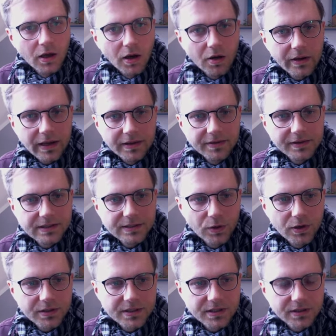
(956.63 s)
Okay, this
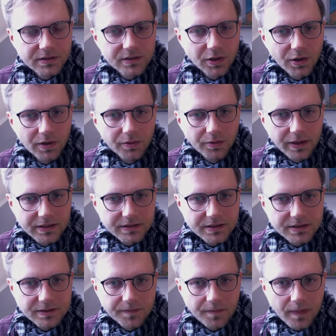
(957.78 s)
was tolerance.